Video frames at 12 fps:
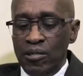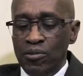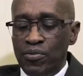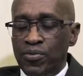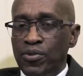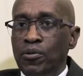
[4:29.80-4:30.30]

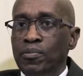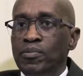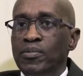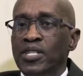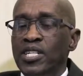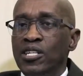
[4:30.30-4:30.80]
From
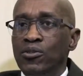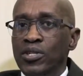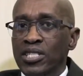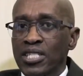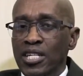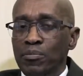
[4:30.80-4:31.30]
a
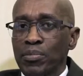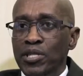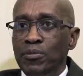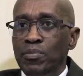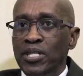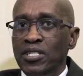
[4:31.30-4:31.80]
regulatory
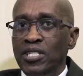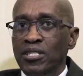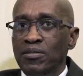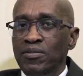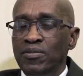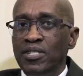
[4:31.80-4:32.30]

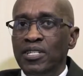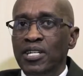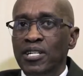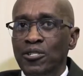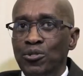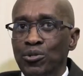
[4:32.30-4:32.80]
perspective,
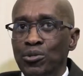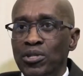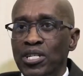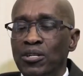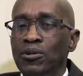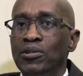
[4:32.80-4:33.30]
as you will
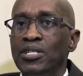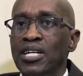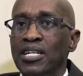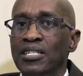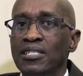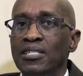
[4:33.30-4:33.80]

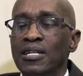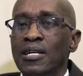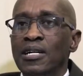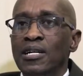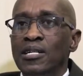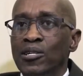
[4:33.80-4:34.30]
recognize,
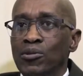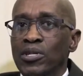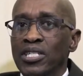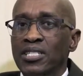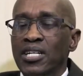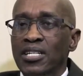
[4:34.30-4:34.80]

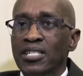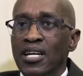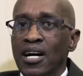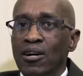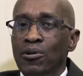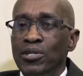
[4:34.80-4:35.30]
regulators
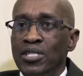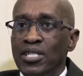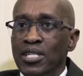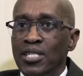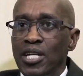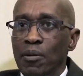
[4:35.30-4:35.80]
are
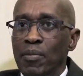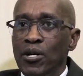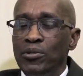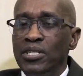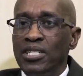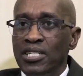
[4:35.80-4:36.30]
concerned
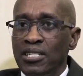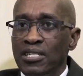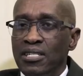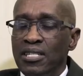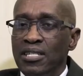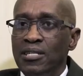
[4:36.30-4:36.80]
about
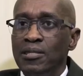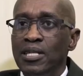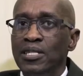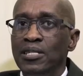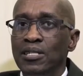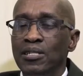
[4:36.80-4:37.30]
risk
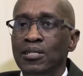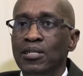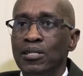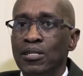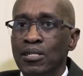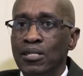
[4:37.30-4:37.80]
that is in the
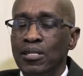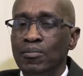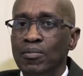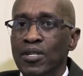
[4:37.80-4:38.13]
system.